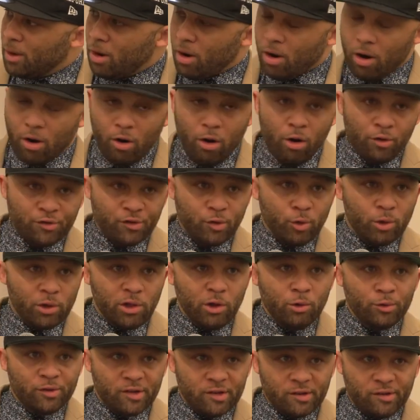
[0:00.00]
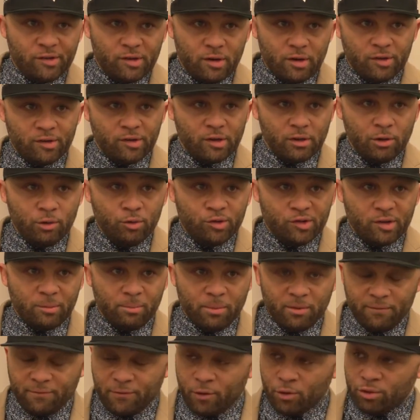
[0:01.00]
are also closest to the solution,
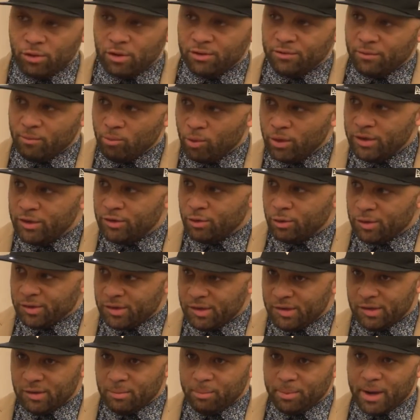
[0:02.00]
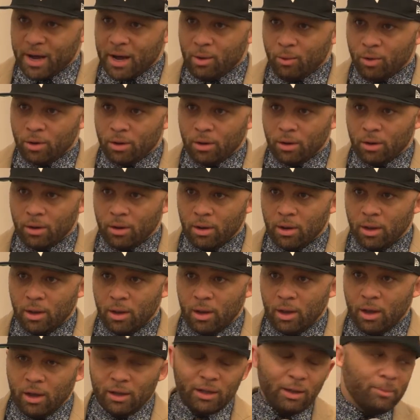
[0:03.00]
but furthest from resources and power.
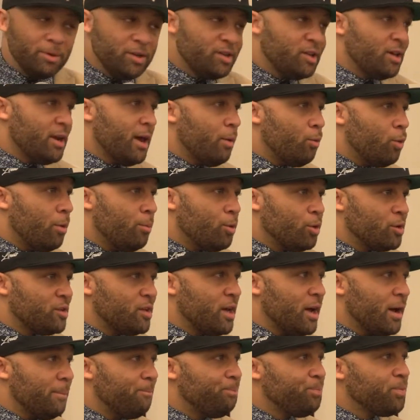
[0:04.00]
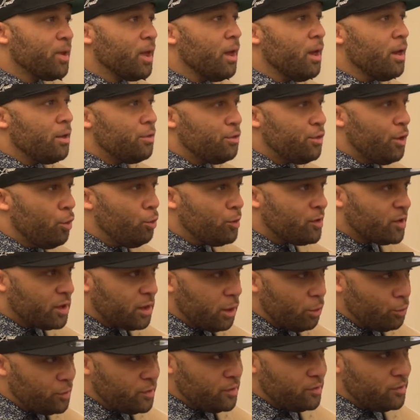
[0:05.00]
Let me say that one more time. Those
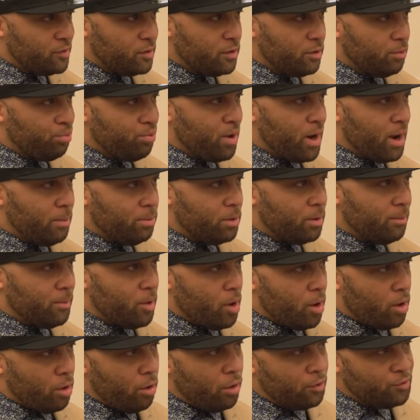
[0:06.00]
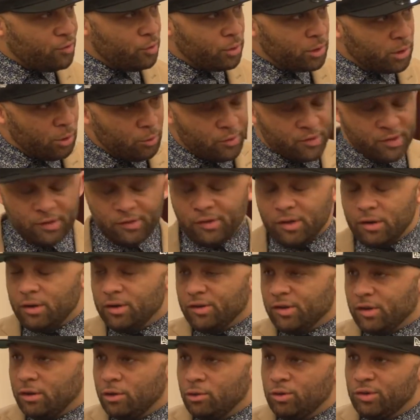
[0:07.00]
closest to the problem are also closest to the
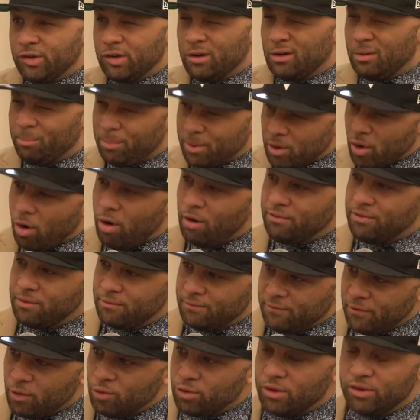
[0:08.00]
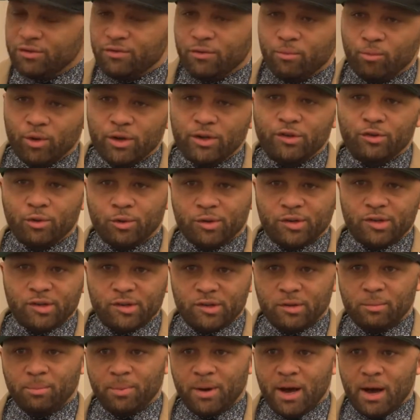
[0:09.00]
solution, but often furthest from
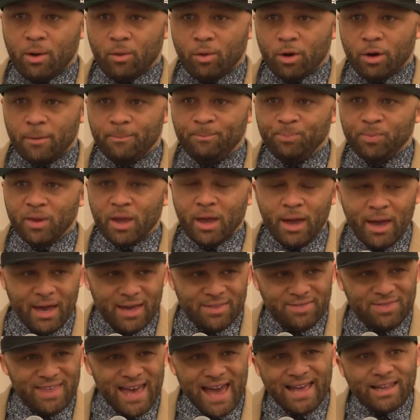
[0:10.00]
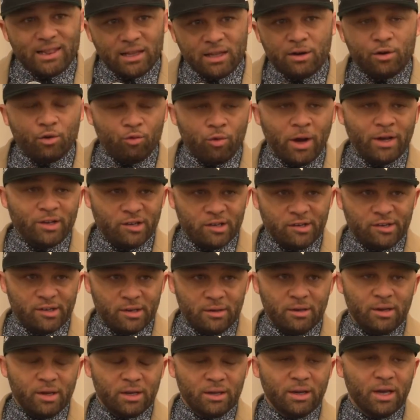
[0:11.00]
resources and power. And that lit a righteous
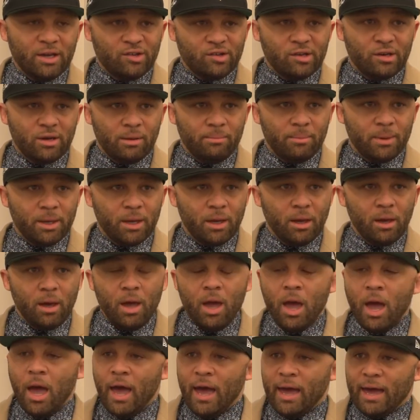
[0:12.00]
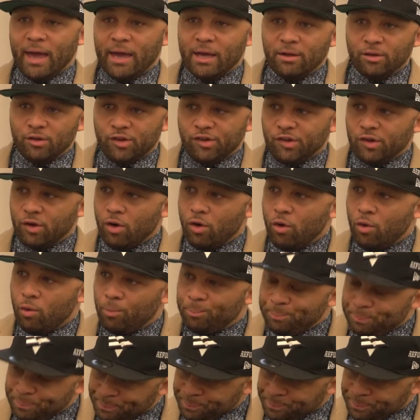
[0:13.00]
indignation in me. And so